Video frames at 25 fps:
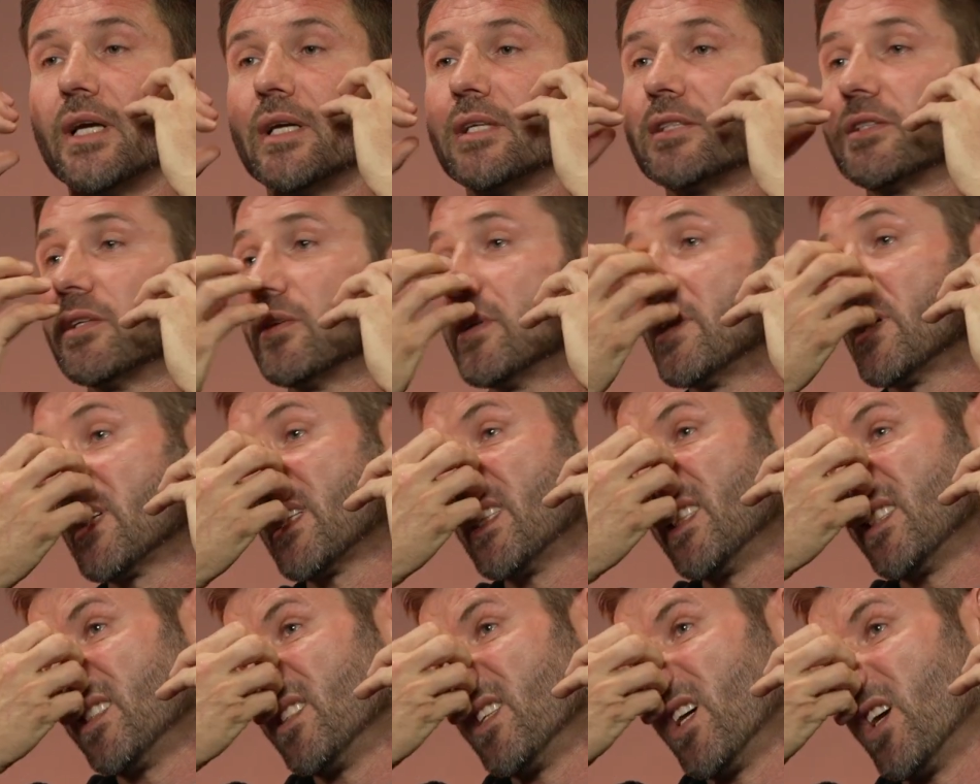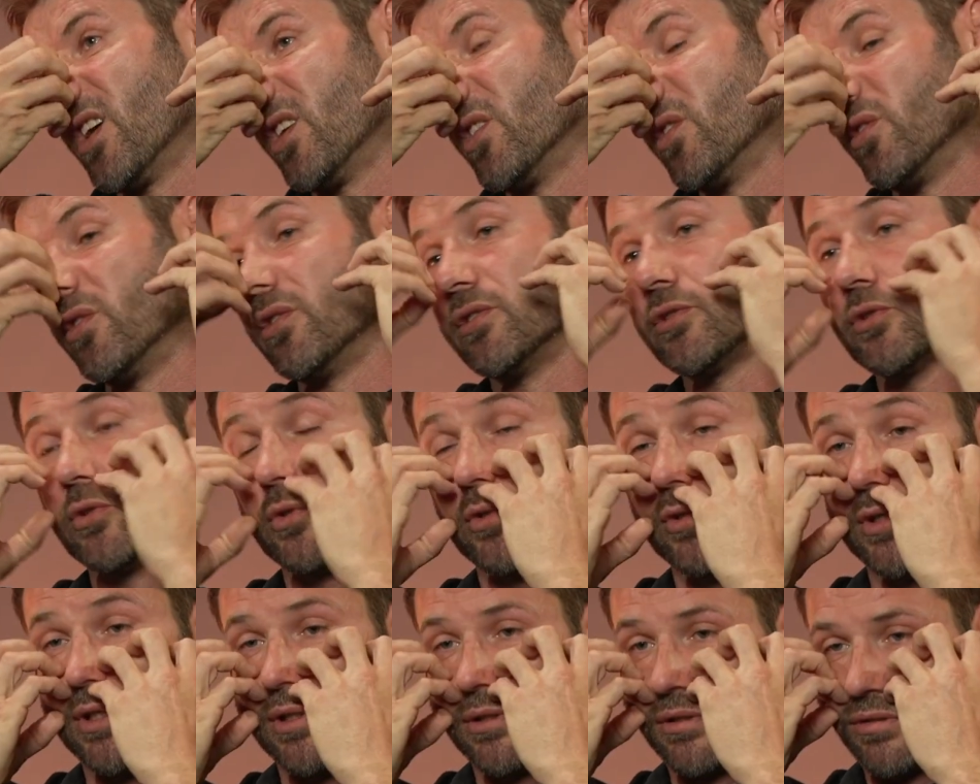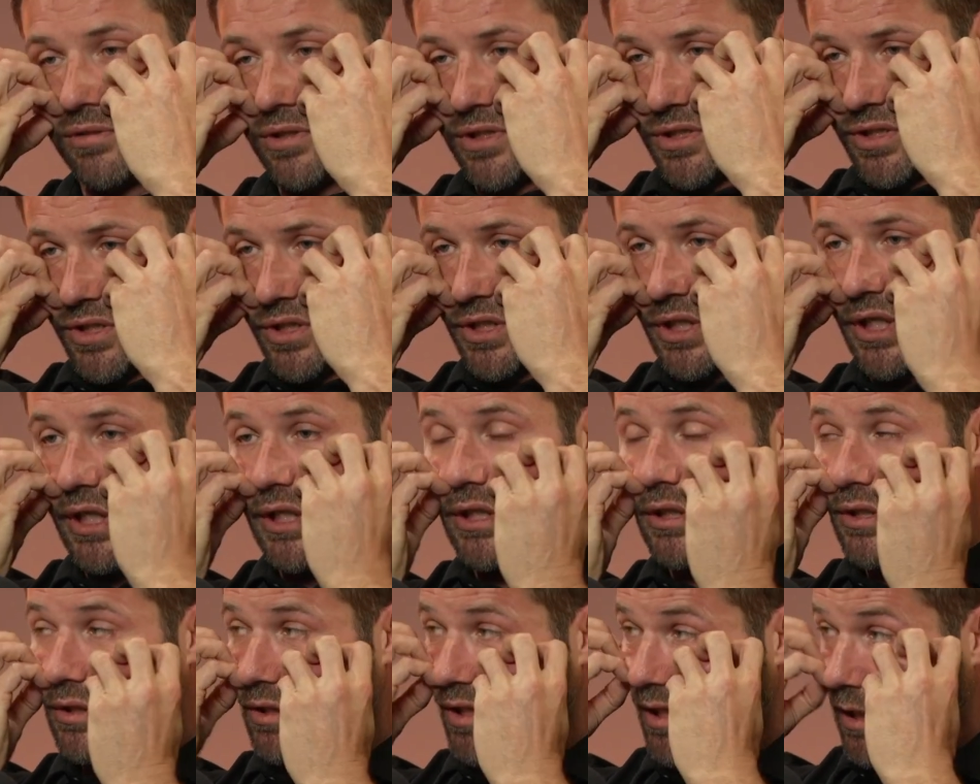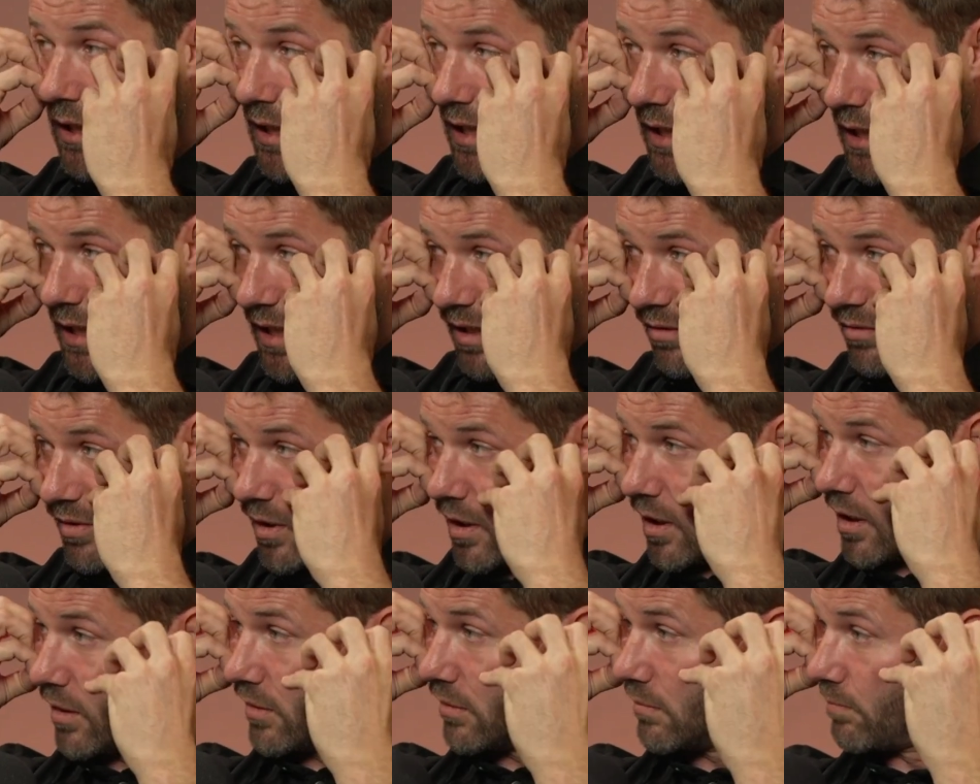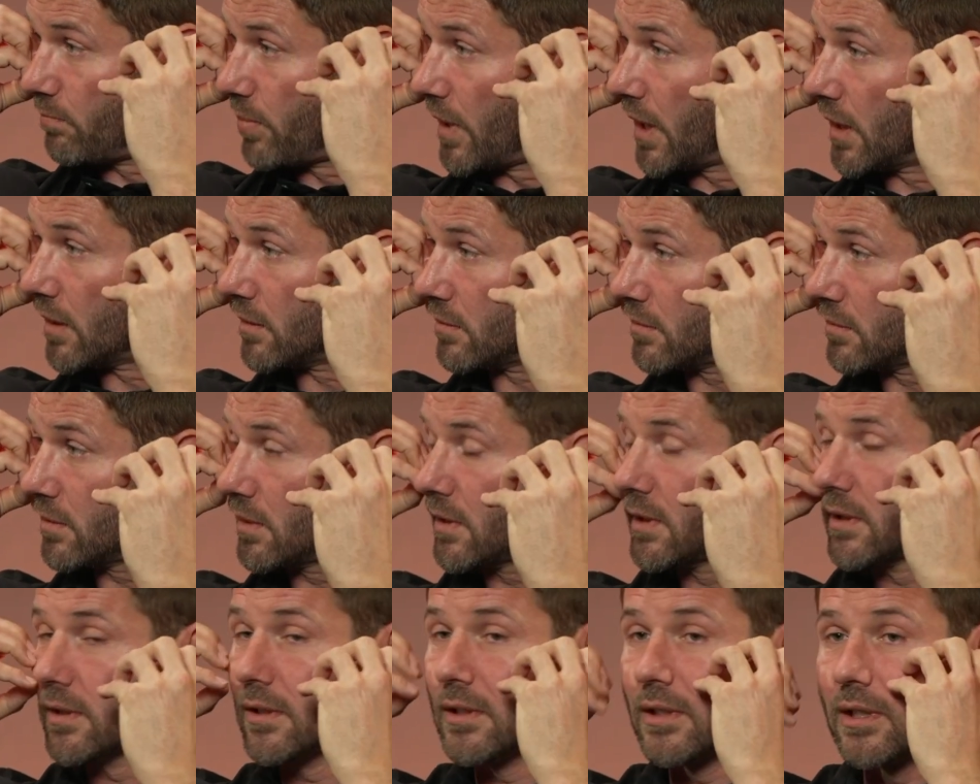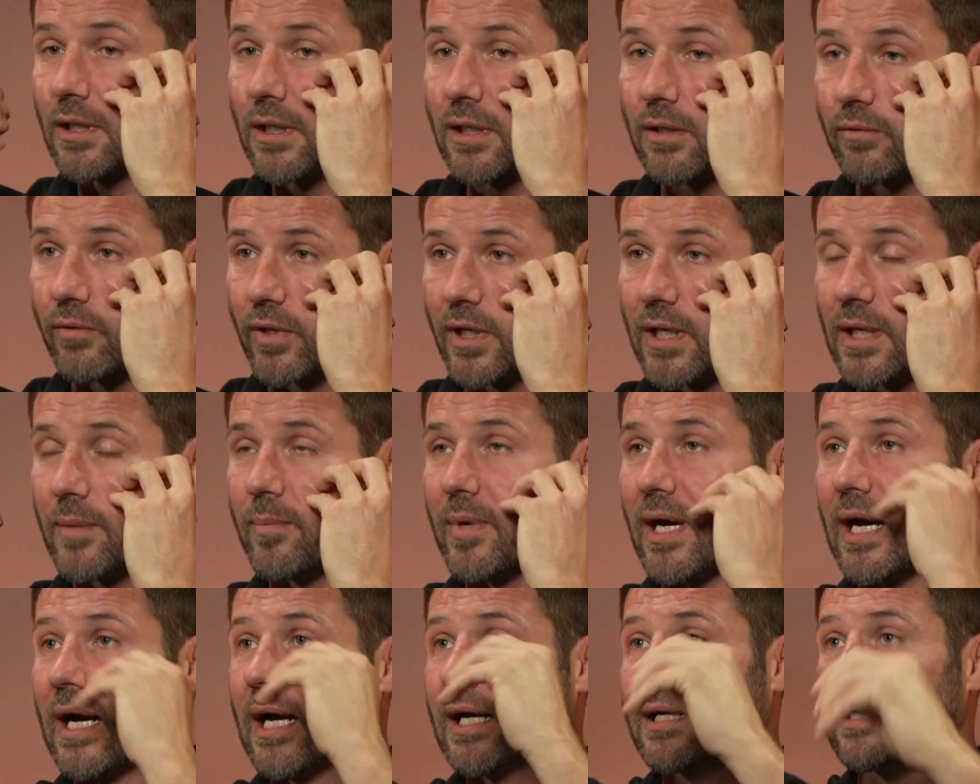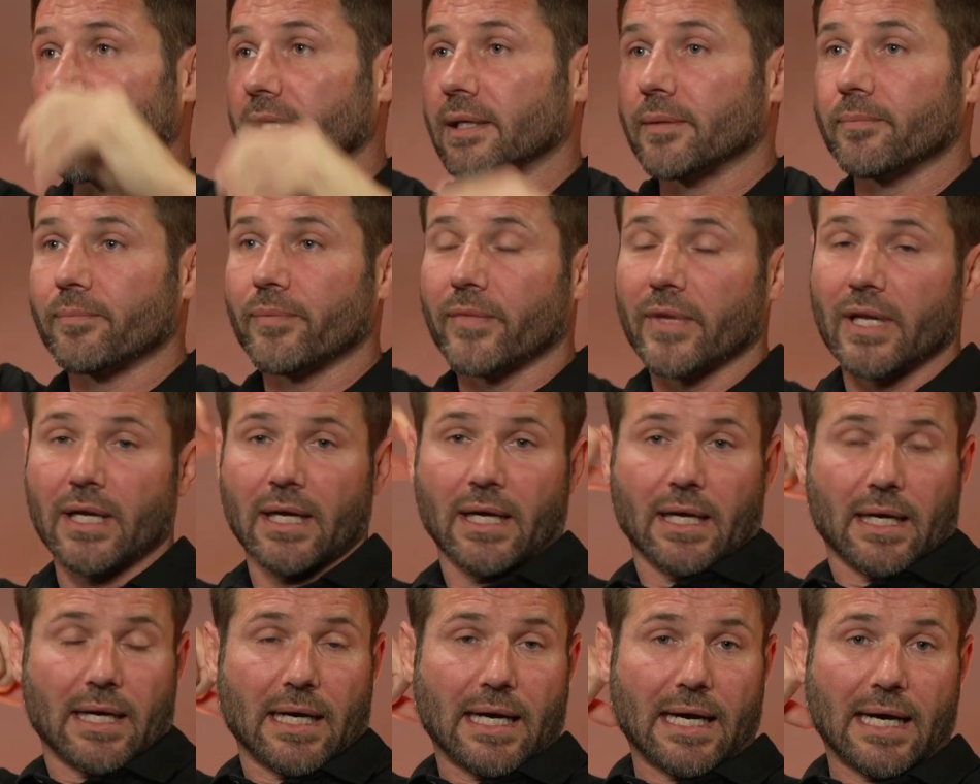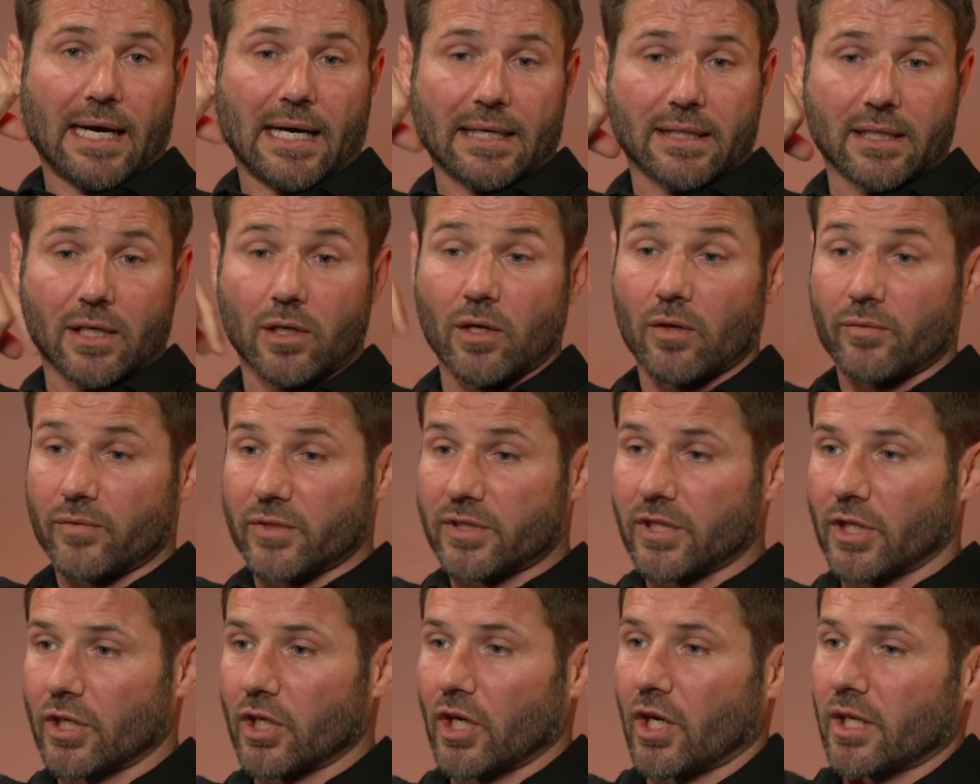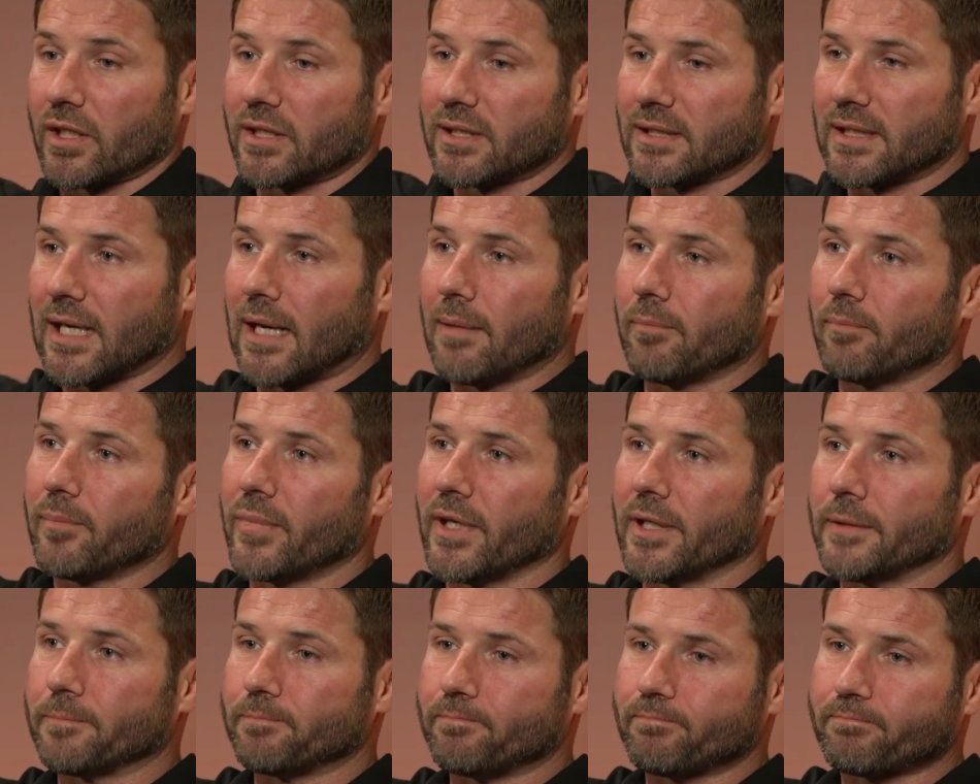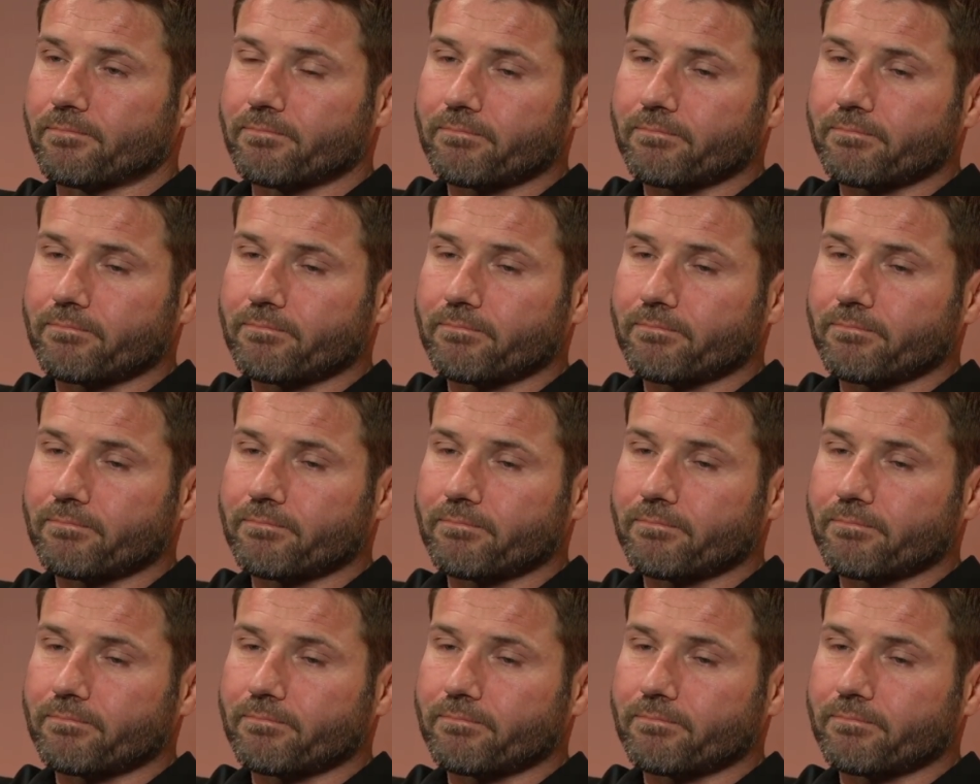So like his nose, all under his cheeks. So here, we're like all bitten really badly. and obviously a lot of stamping